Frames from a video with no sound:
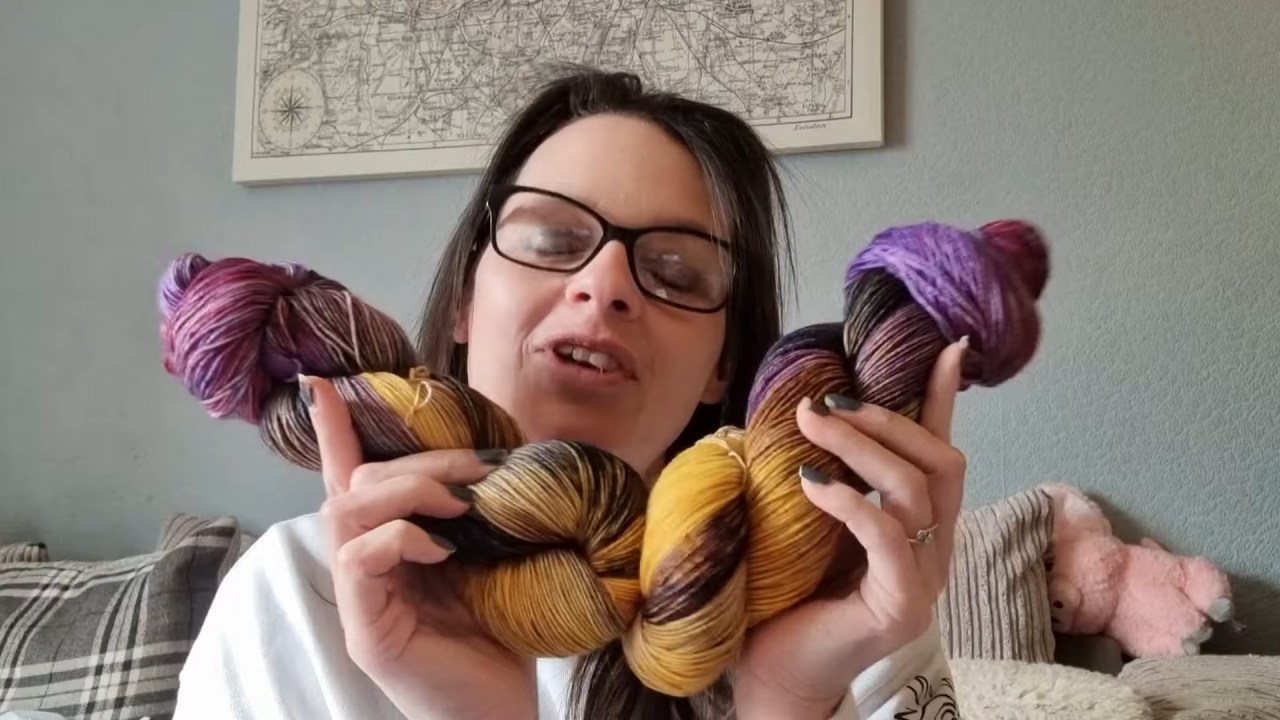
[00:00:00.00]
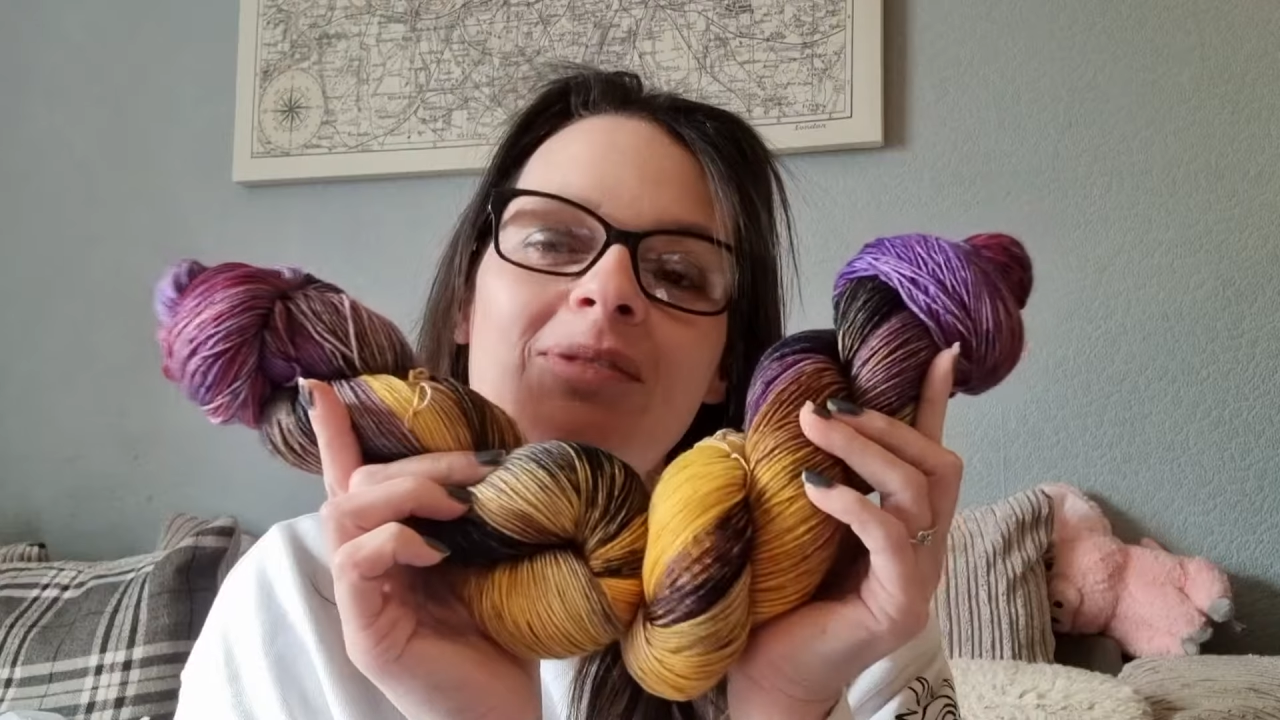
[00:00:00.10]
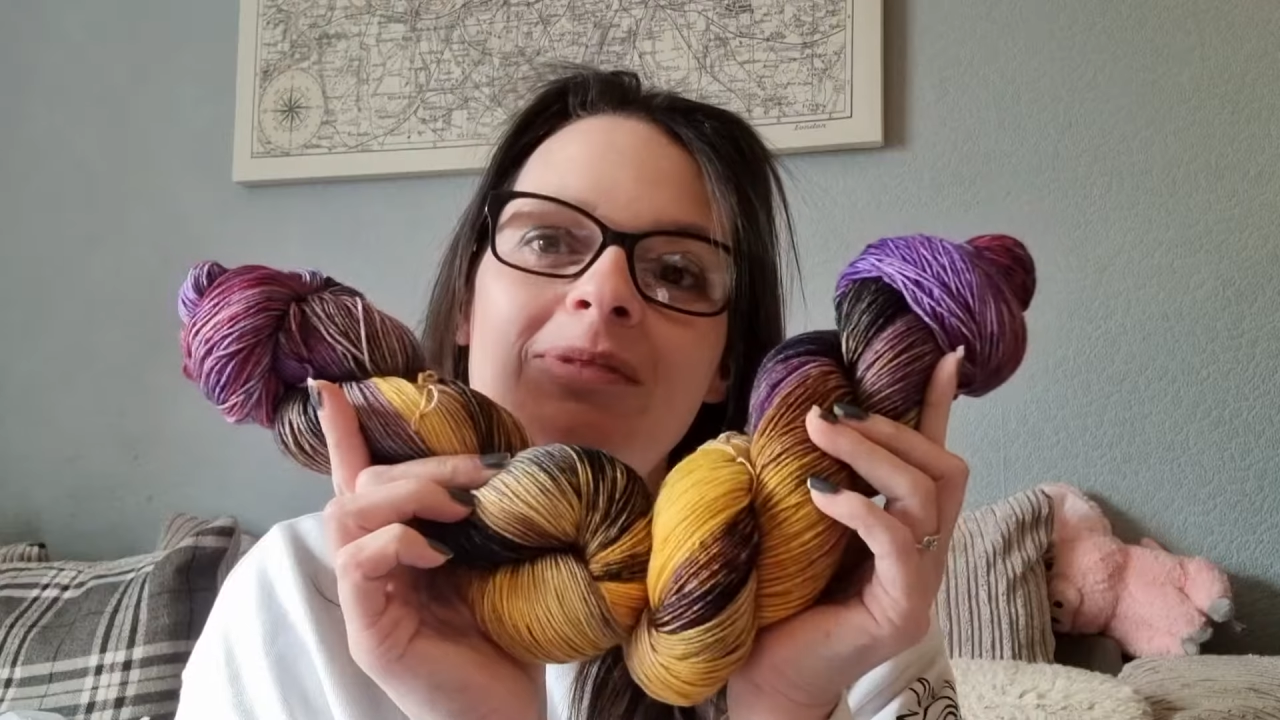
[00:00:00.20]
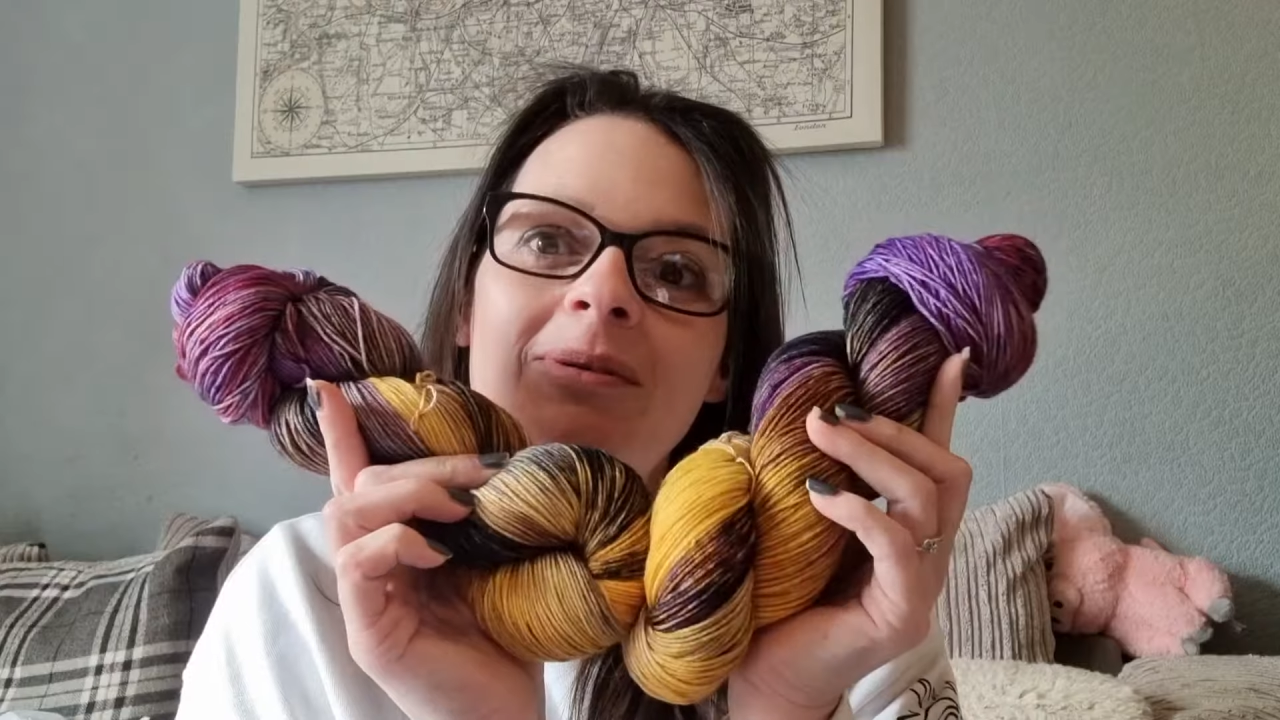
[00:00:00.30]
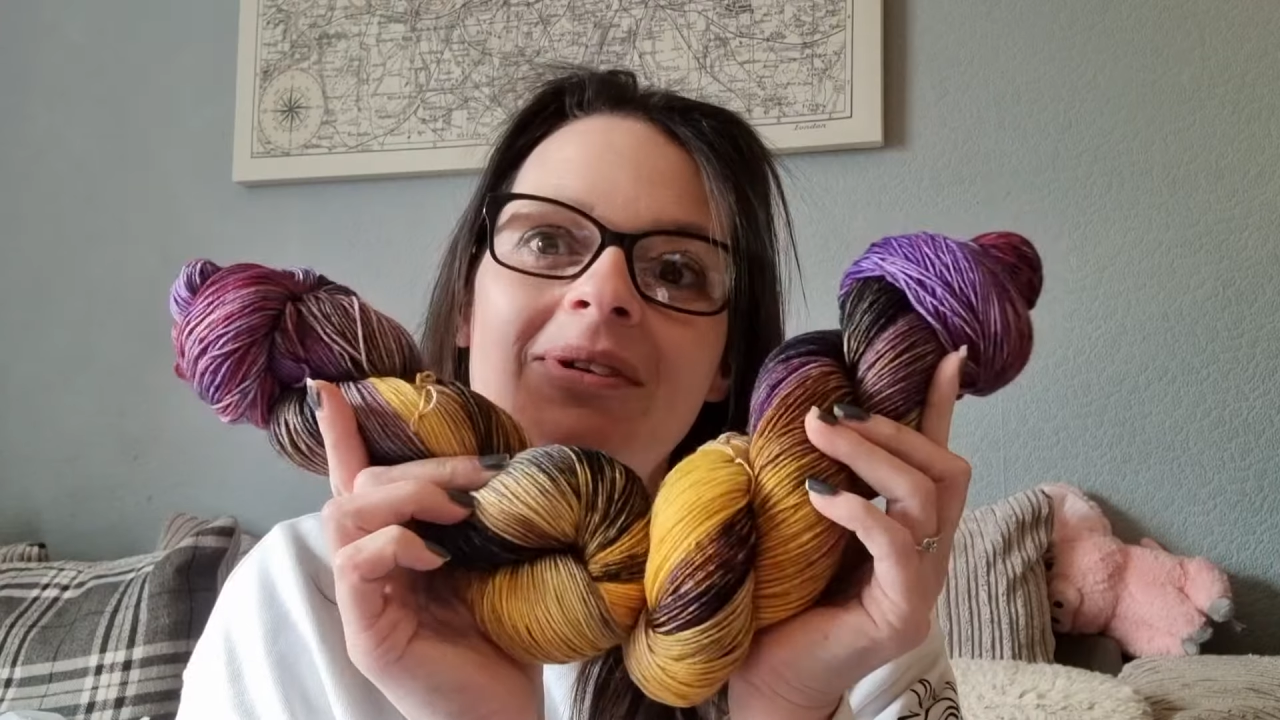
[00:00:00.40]

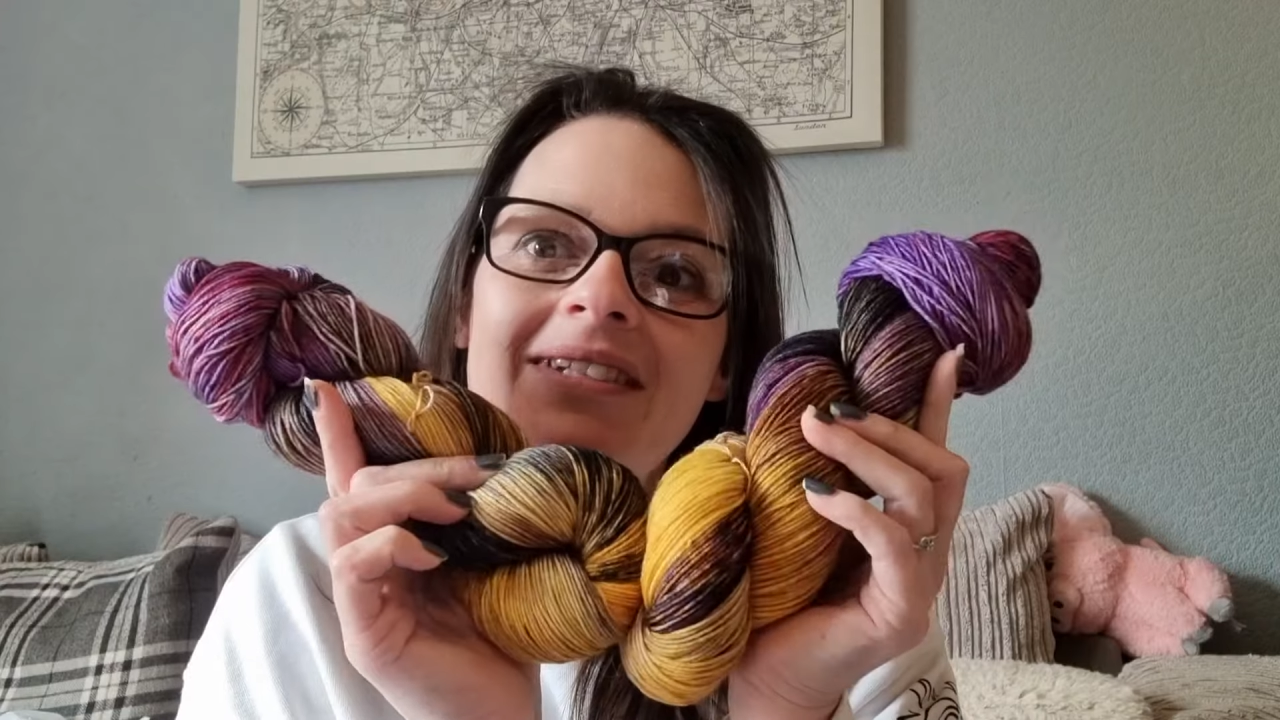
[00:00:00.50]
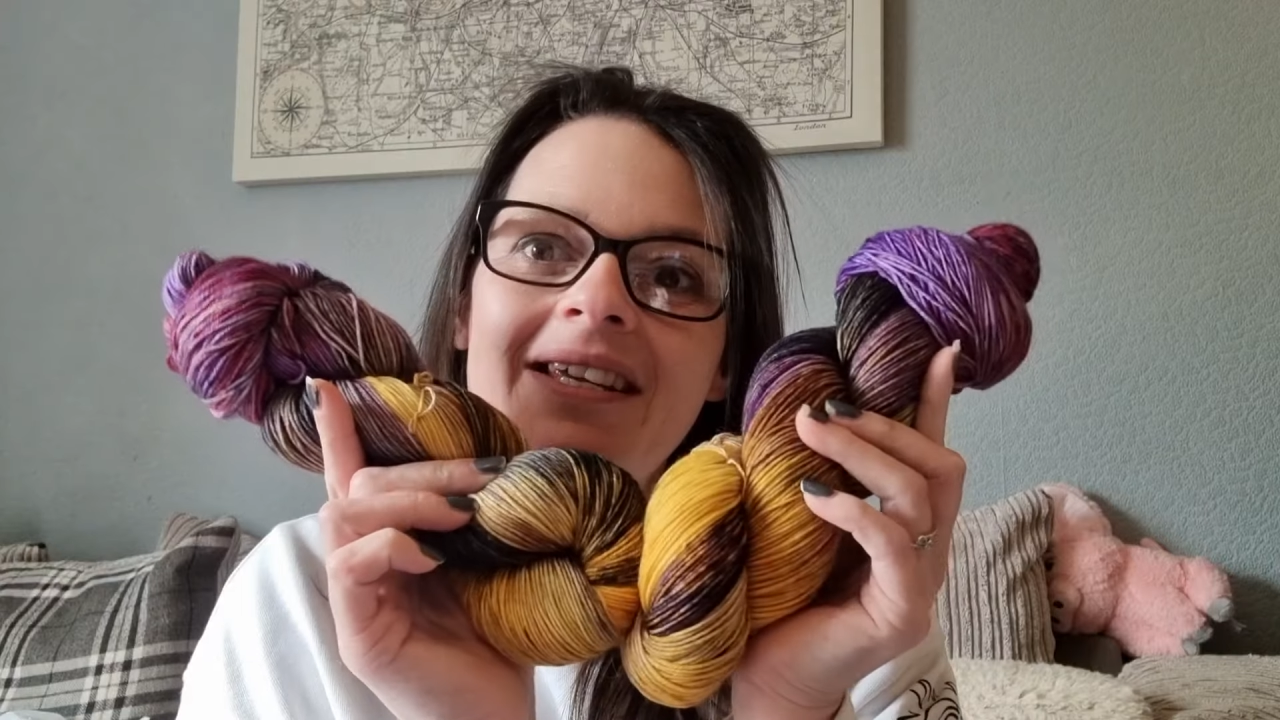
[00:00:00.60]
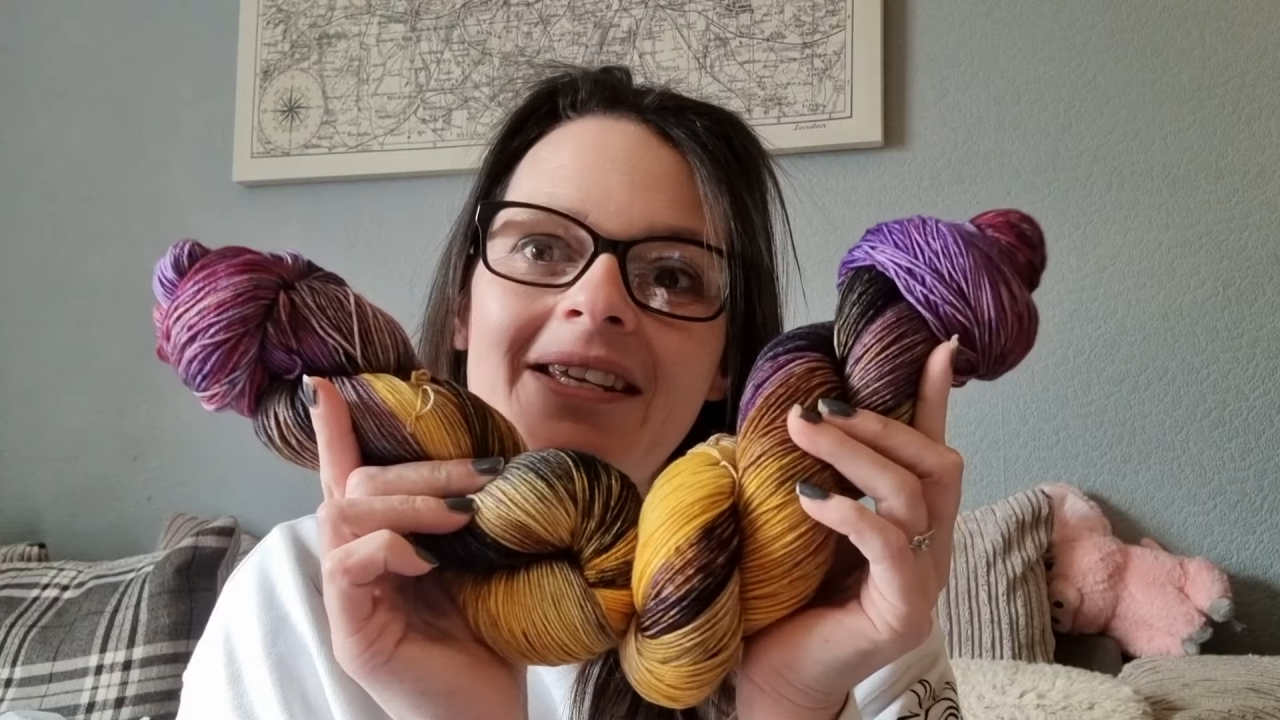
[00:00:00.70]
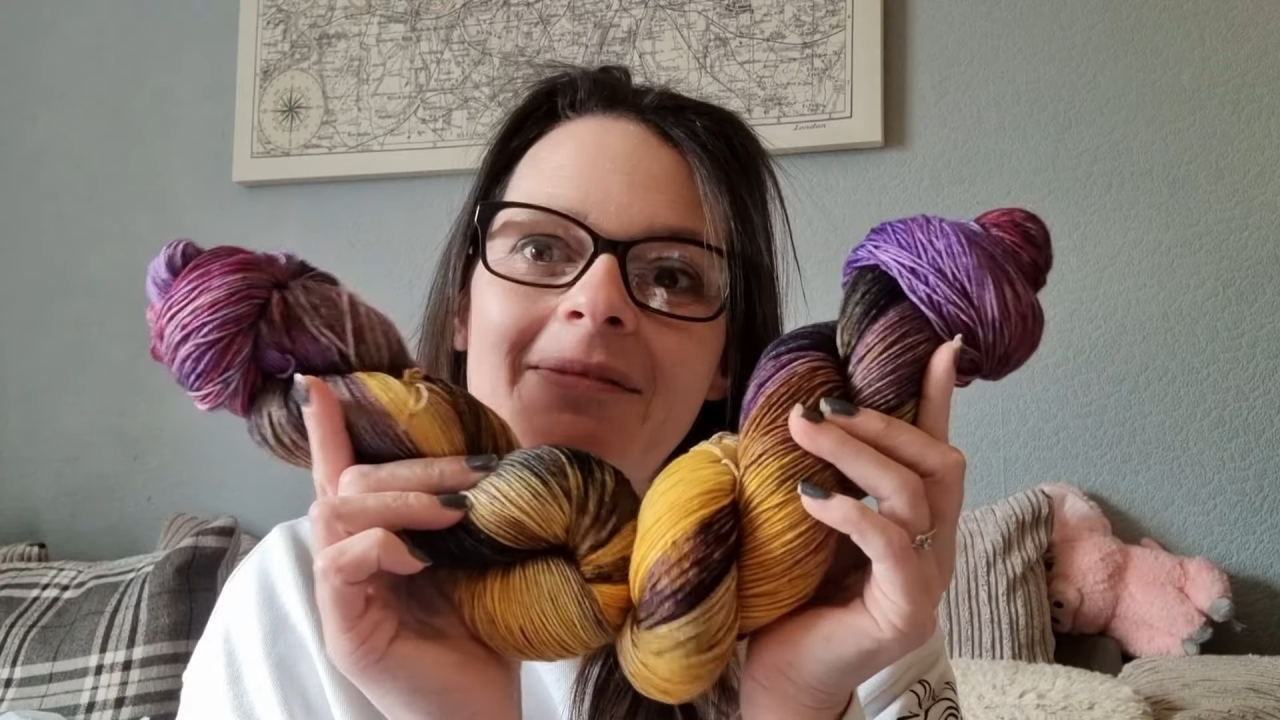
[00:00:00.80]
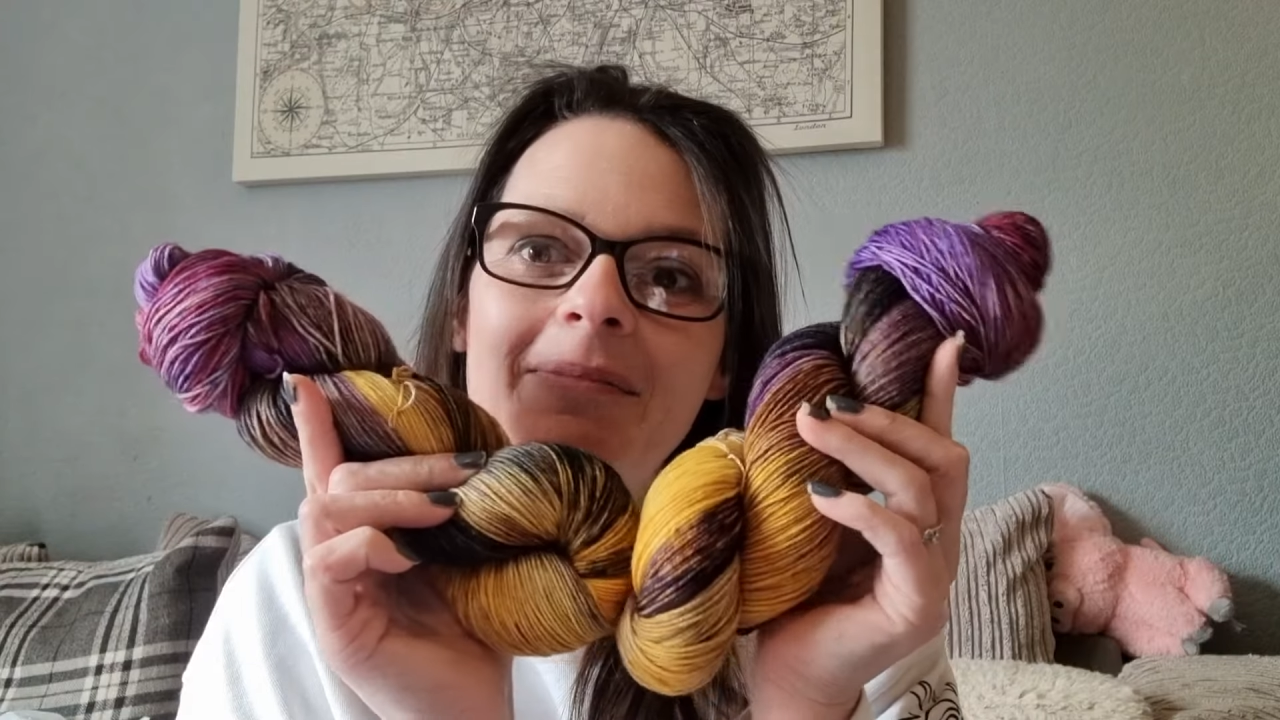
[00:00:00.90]
community